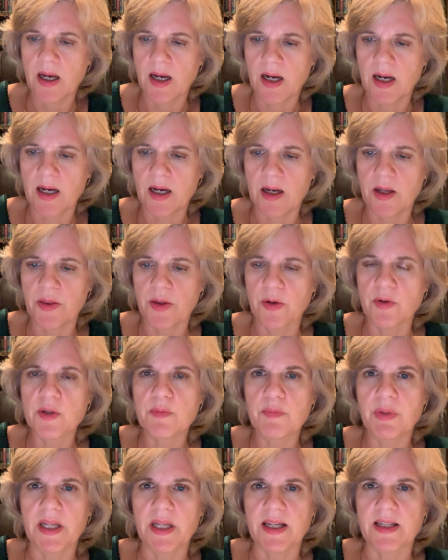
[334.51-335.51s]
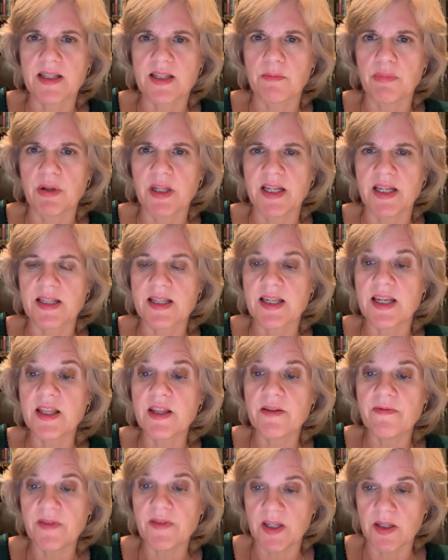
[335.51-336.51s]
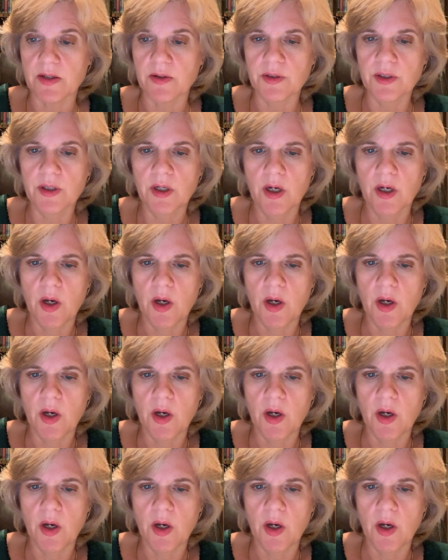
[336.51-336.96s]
those plants, the plants in the field,